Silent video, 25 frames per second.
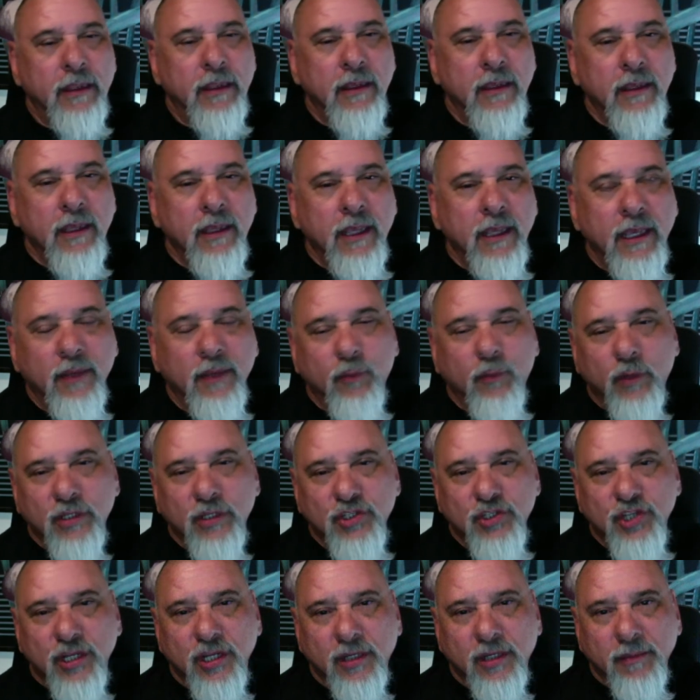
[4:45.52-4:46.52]
And one
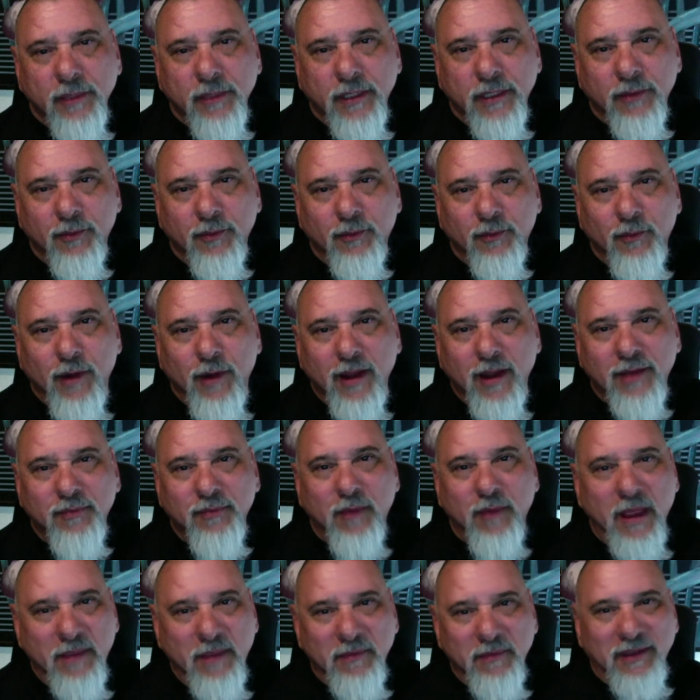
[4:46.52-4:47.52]
gentleman walked
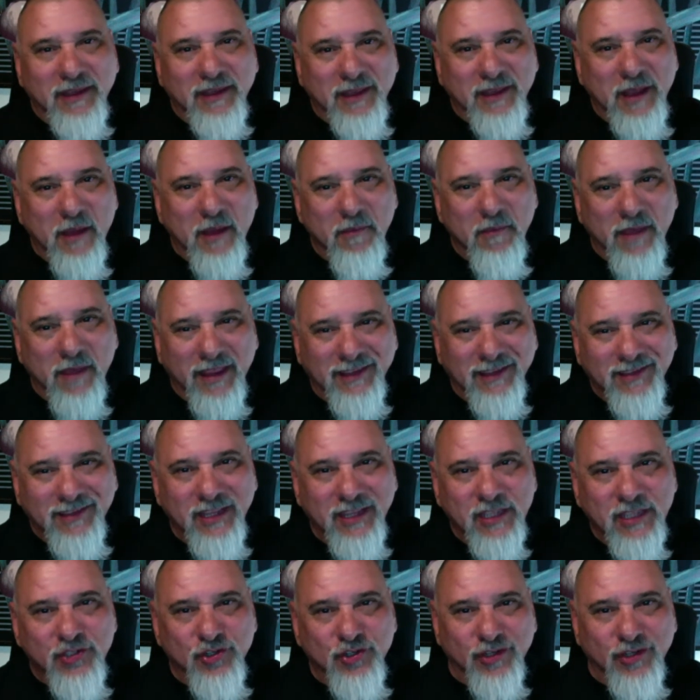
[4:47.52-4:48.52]
by me and he got my
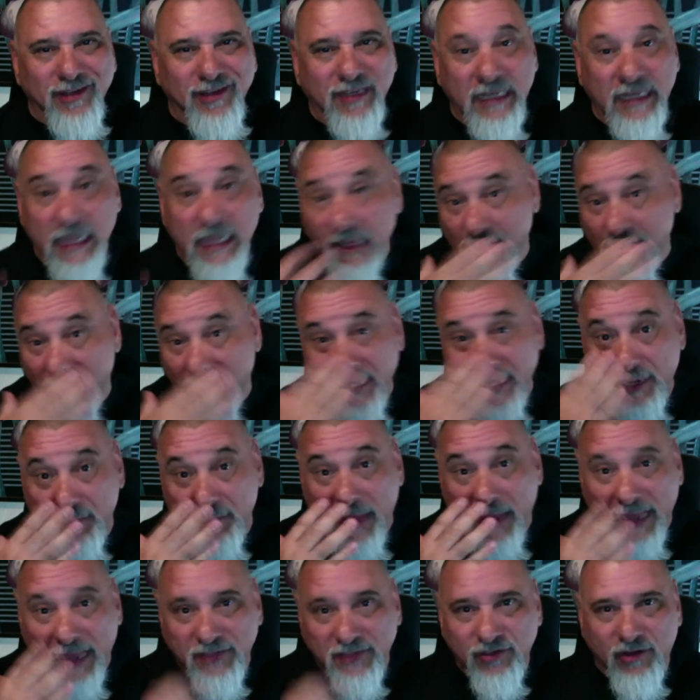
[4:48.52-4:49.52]
attention. He had a
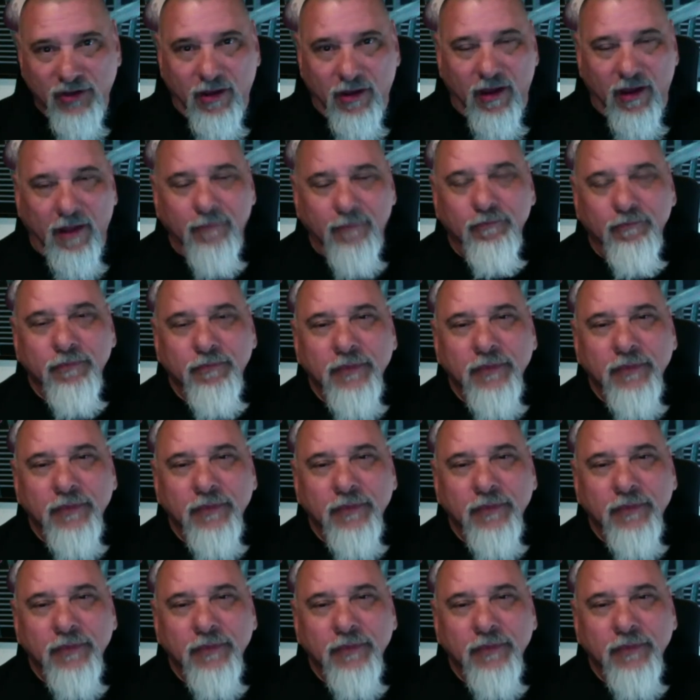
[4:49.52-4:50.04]
mask on.